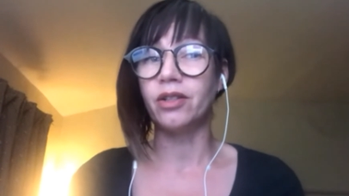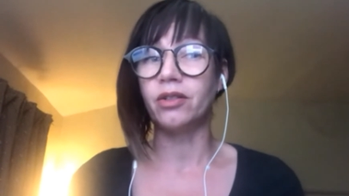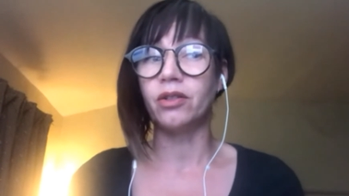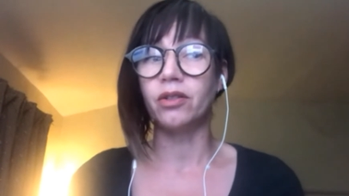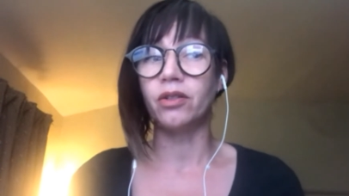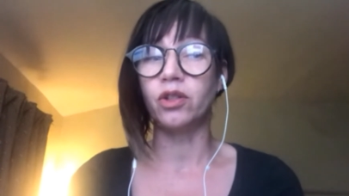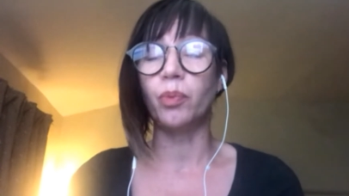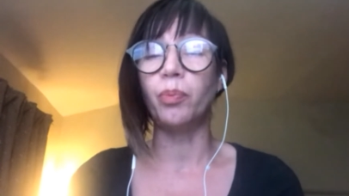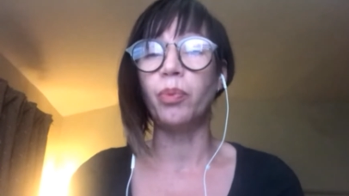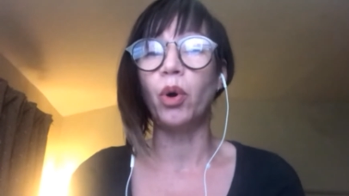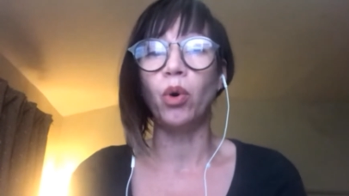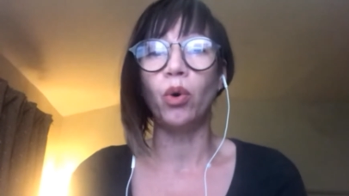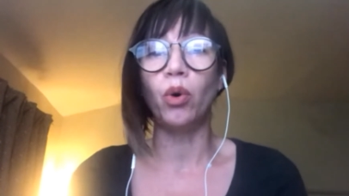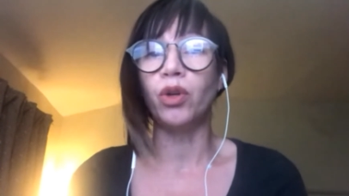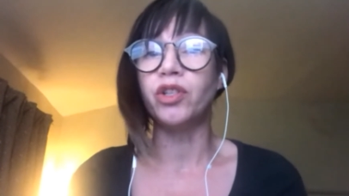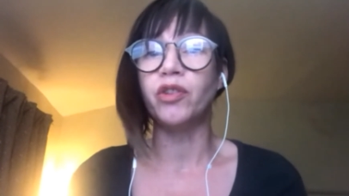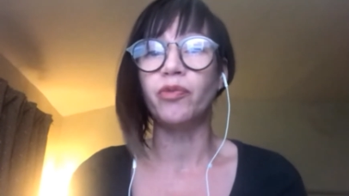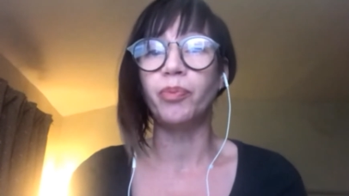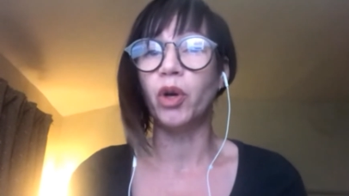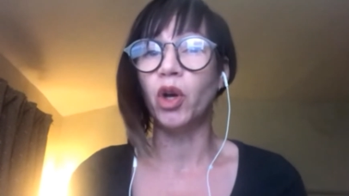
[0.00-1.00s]

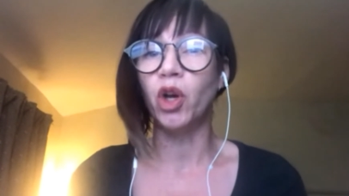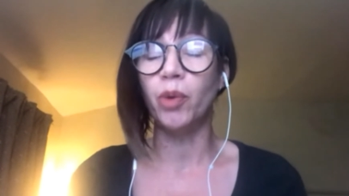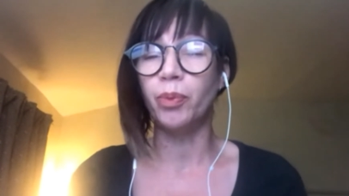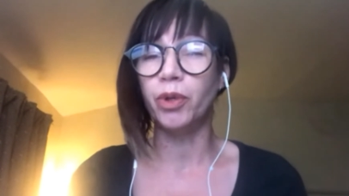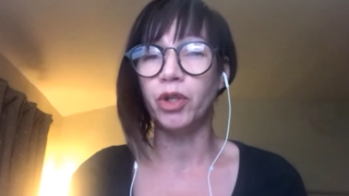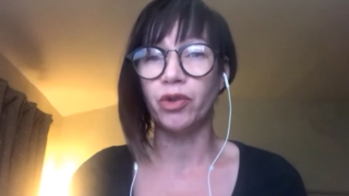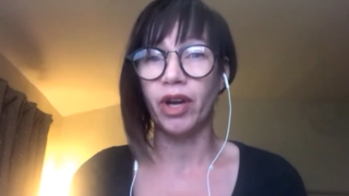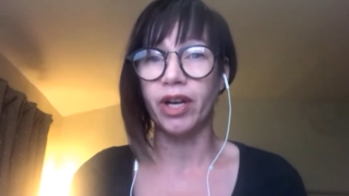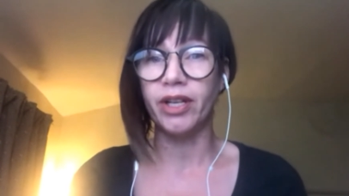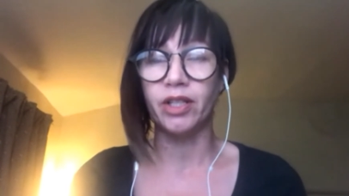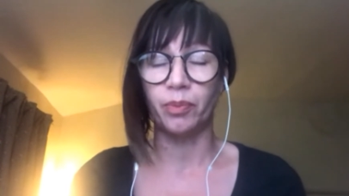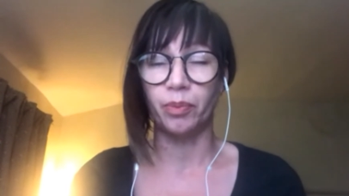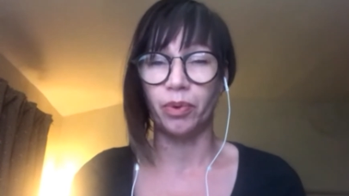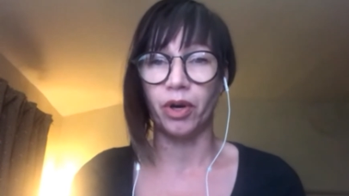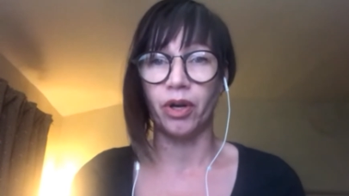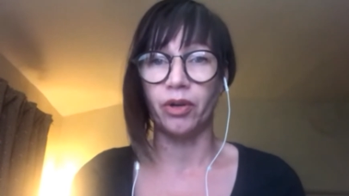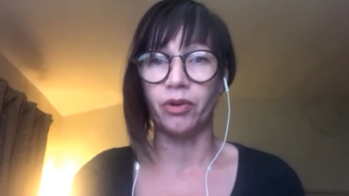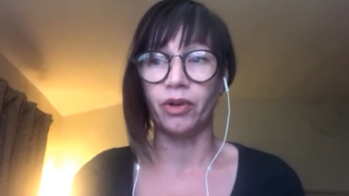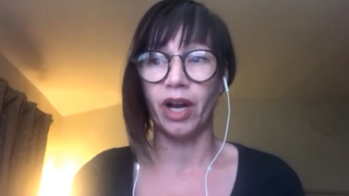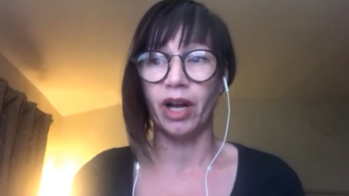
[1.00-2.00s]
support of perpetrator
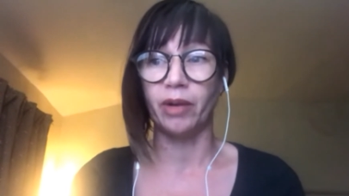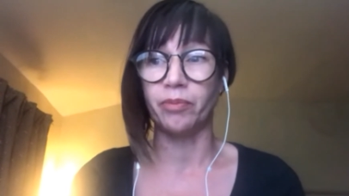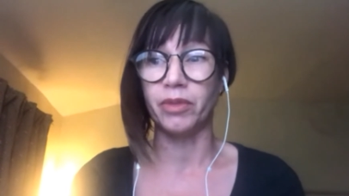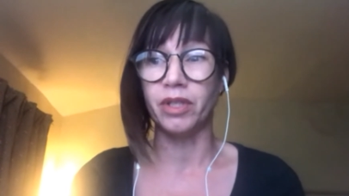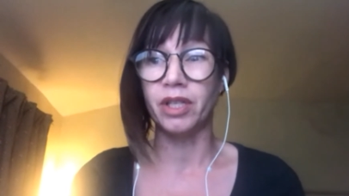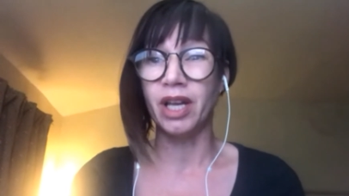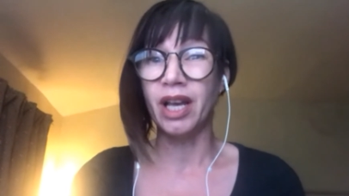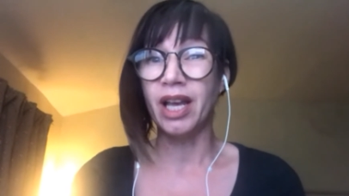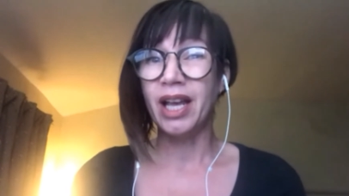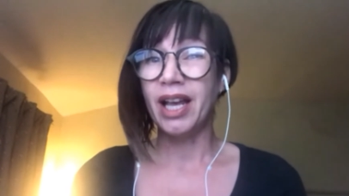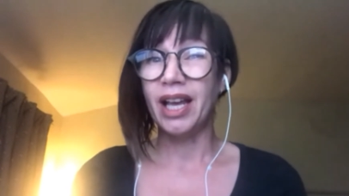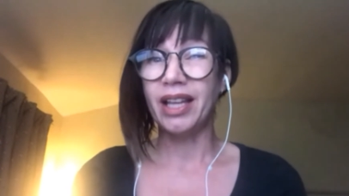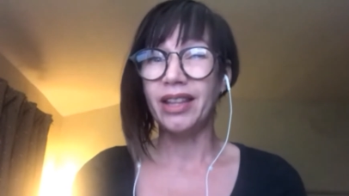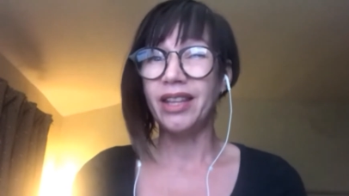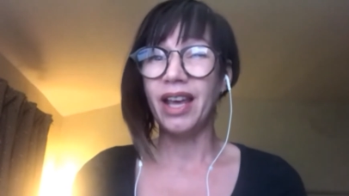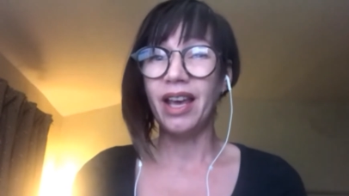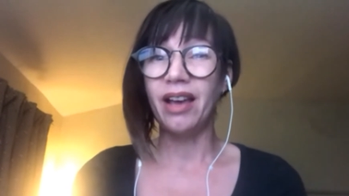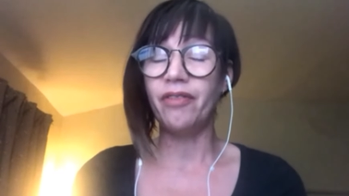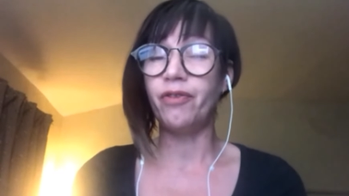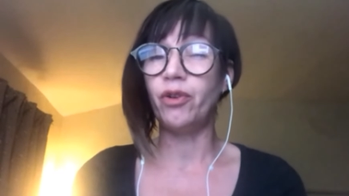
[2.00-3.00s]
programs, and
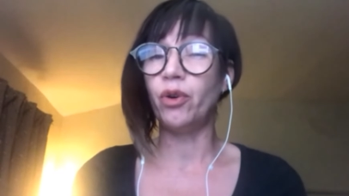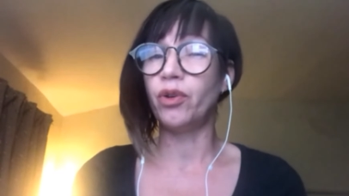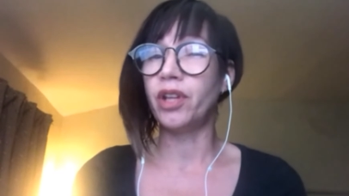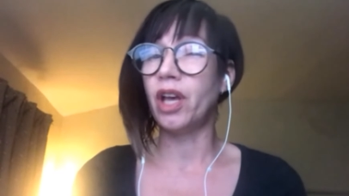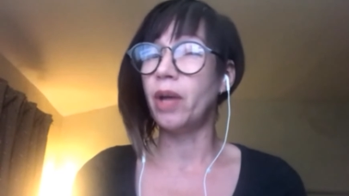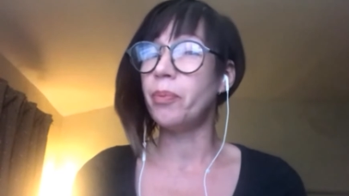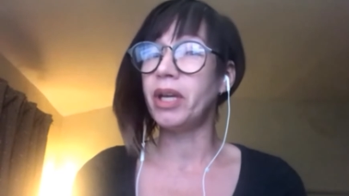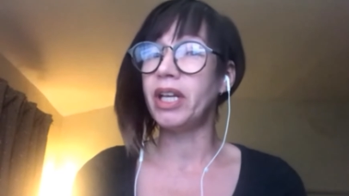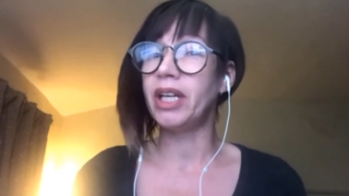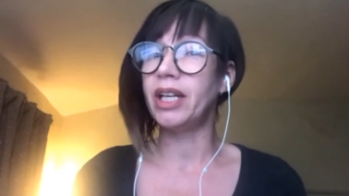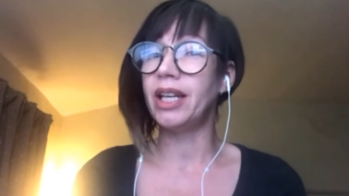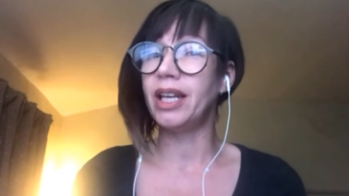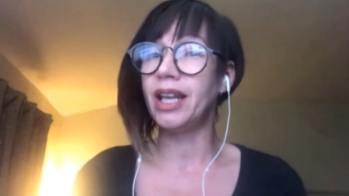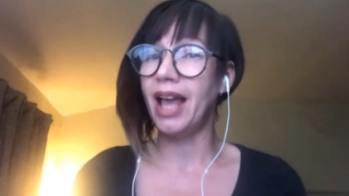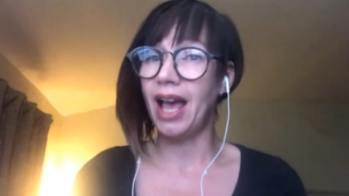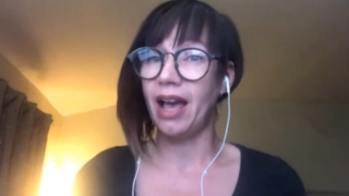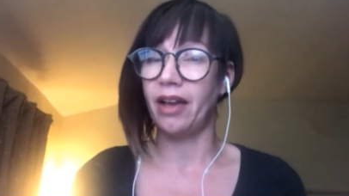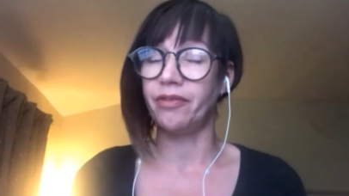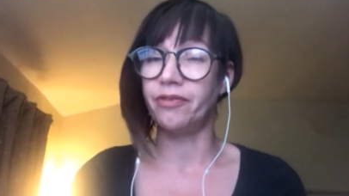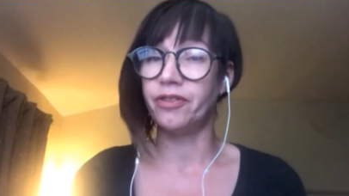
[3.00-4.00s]
therefore they're being
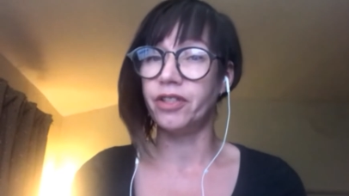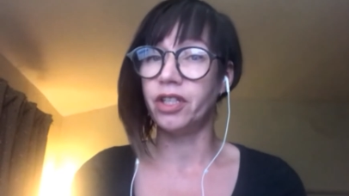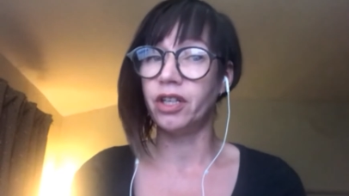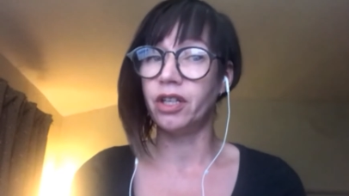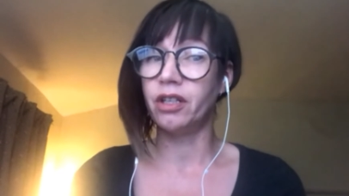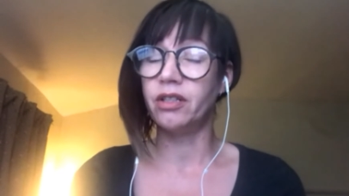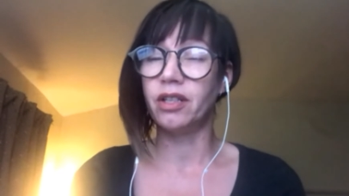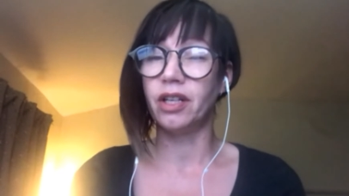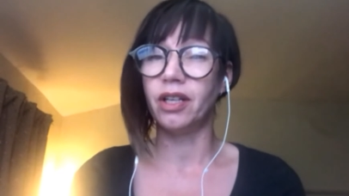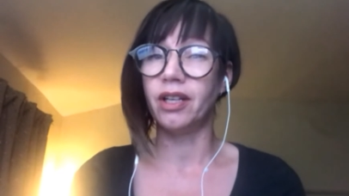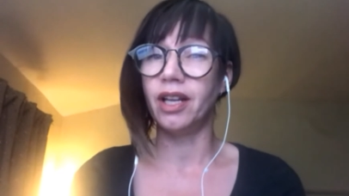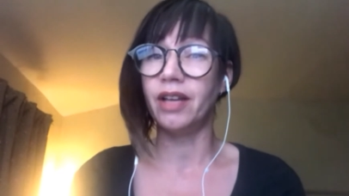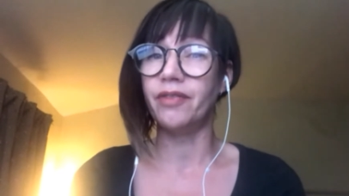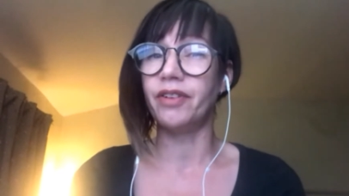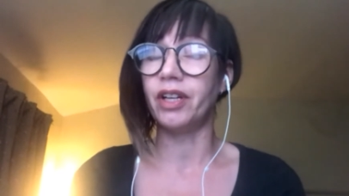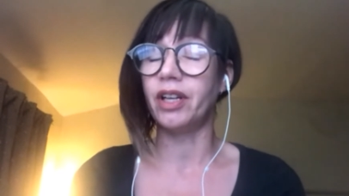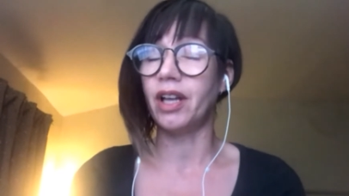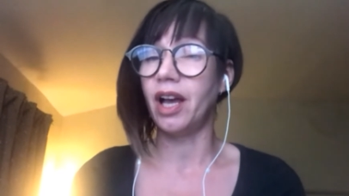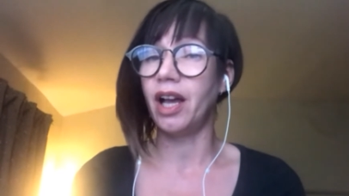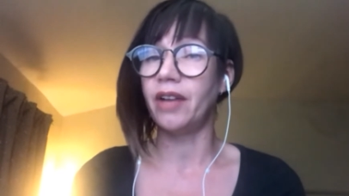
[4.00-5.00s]
left to live
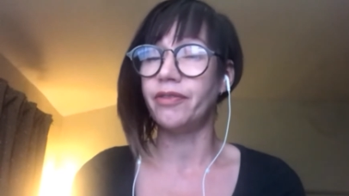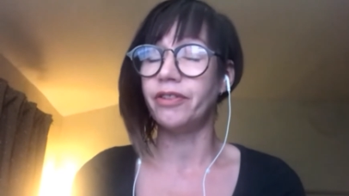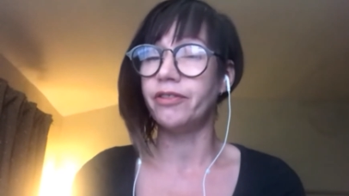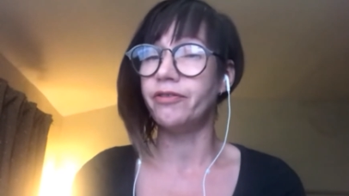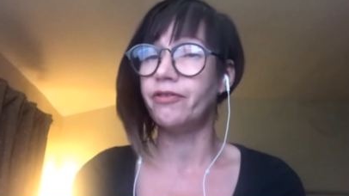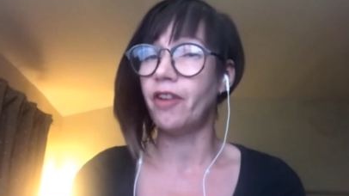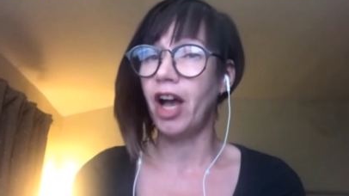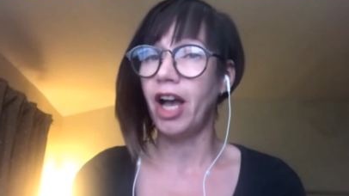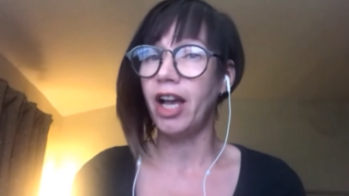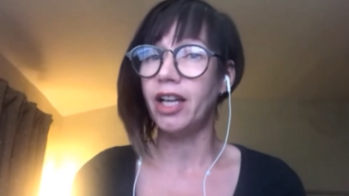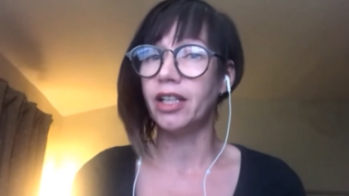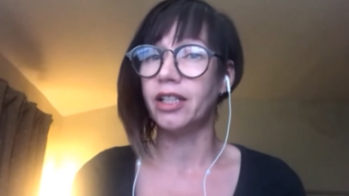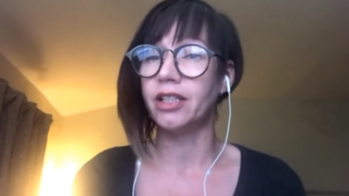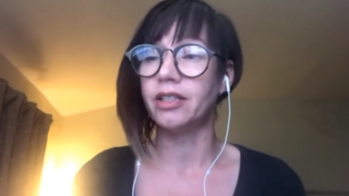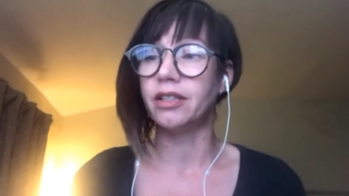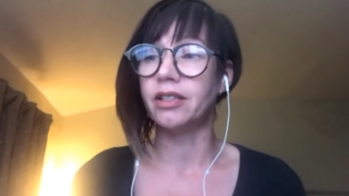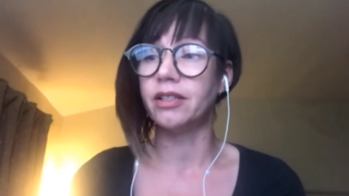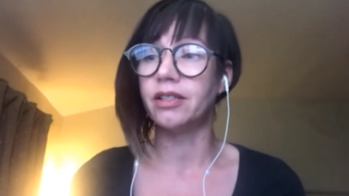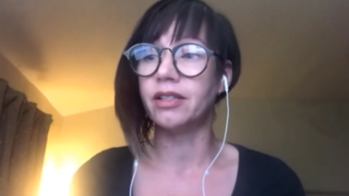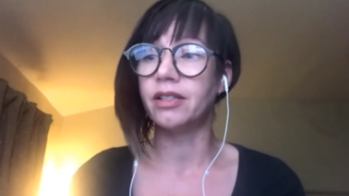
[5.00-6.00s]
a life of
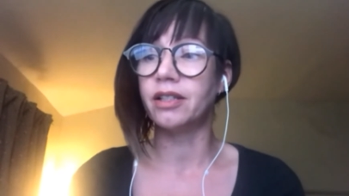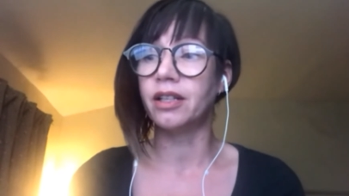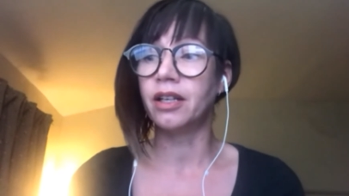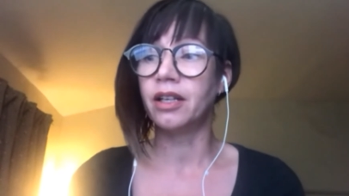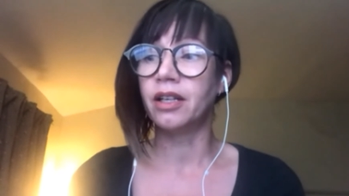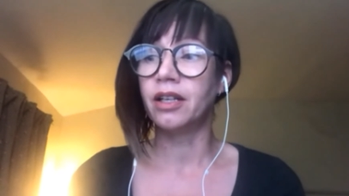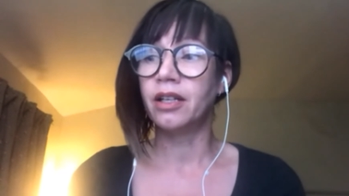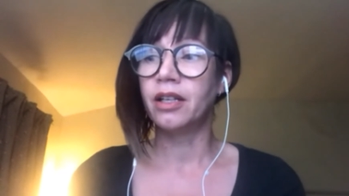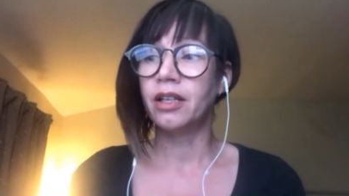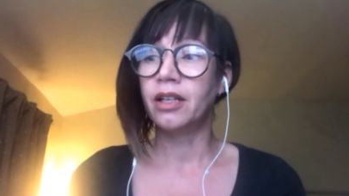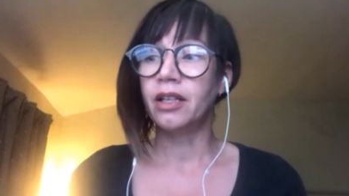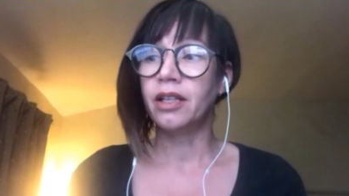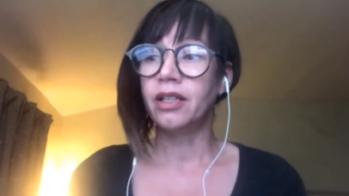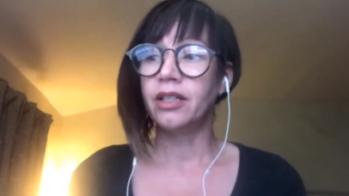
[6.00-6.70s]
violence. Yeah.